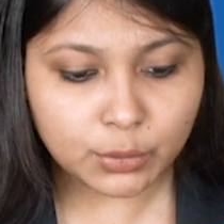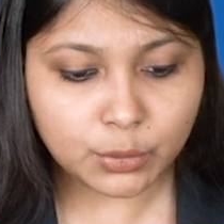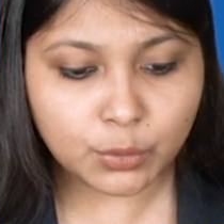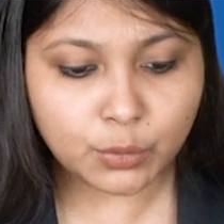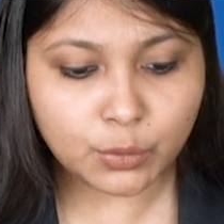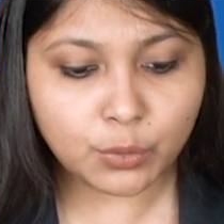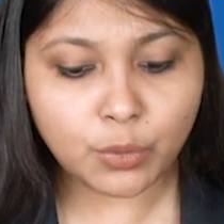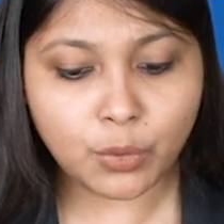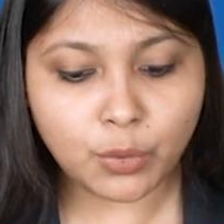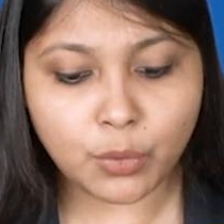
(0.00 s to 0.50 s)

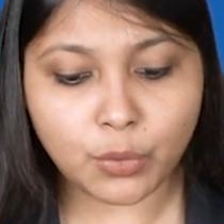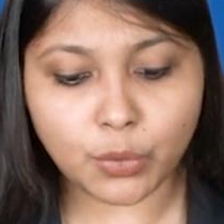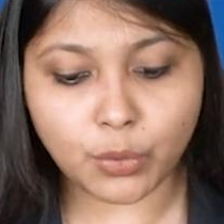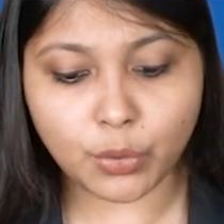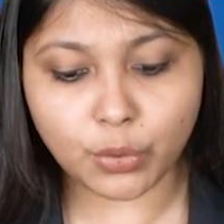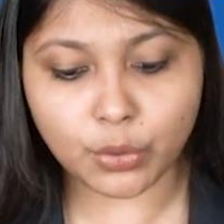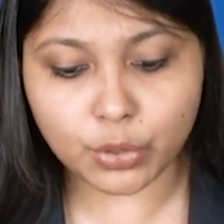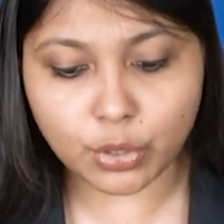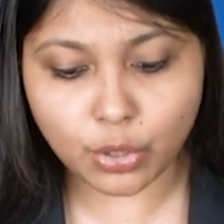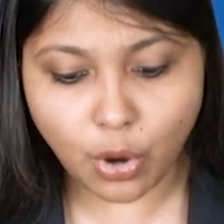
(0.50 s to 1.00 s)
to
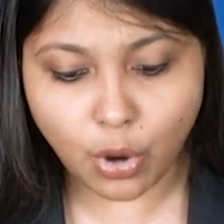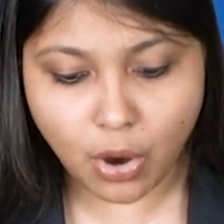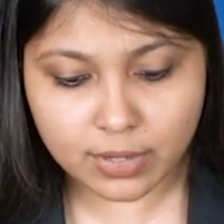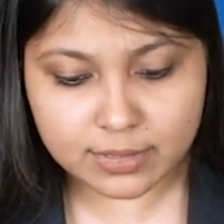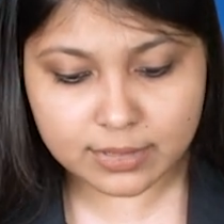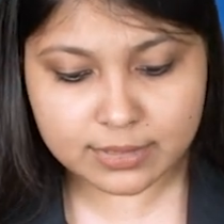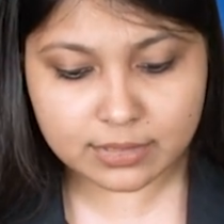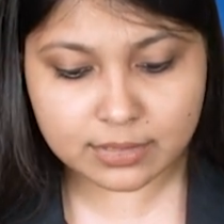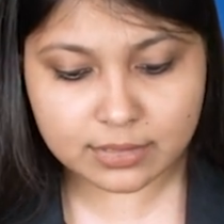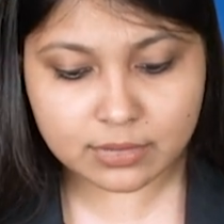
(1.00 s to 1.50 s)

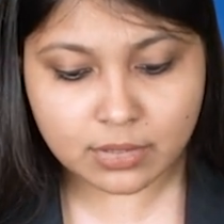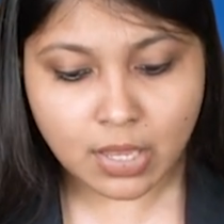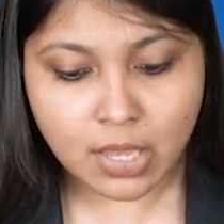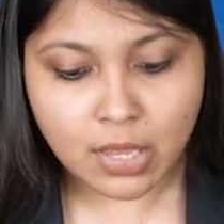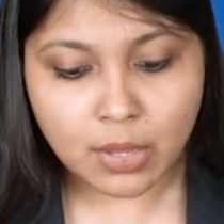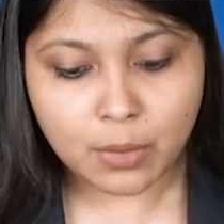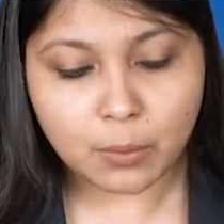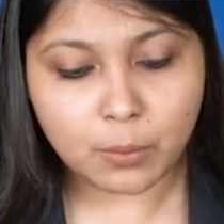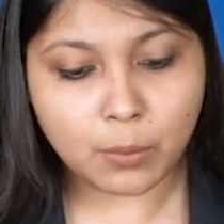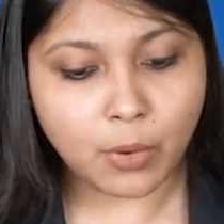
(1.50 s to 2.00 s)
gross,
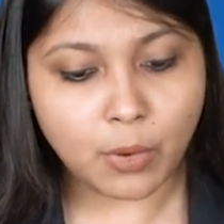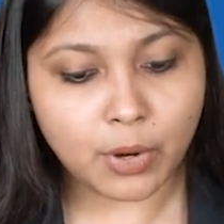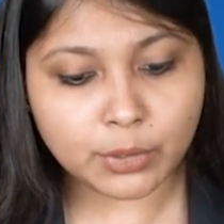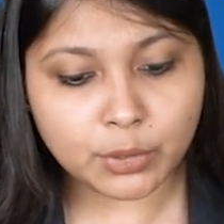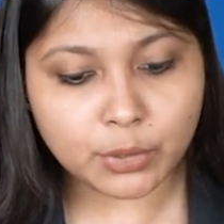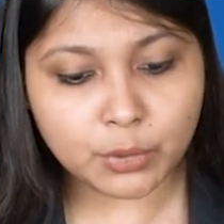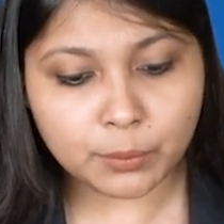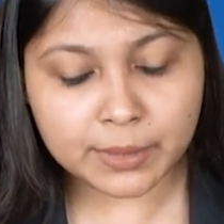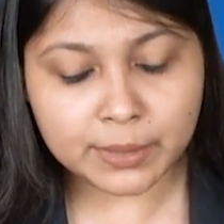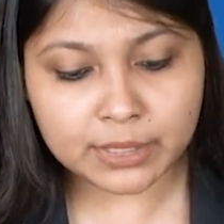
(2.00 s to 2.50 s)

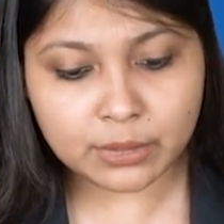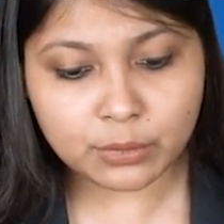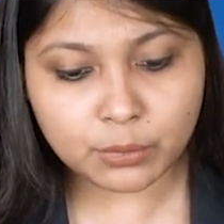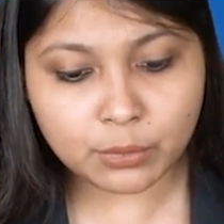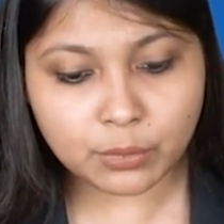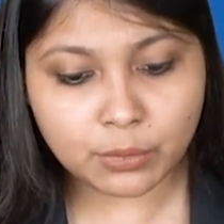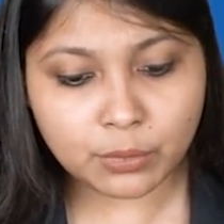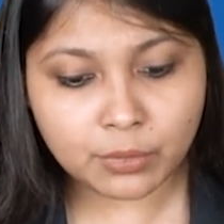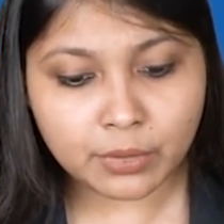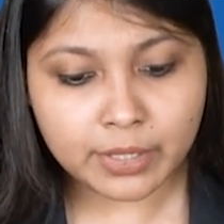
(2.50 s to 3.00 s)
what do we
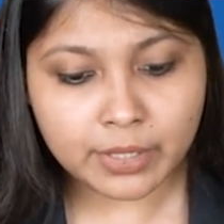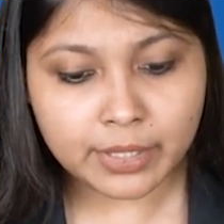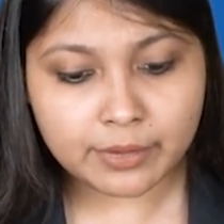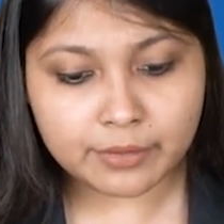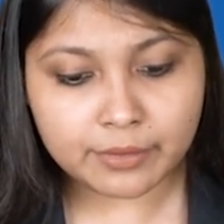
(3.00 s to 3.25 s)
do?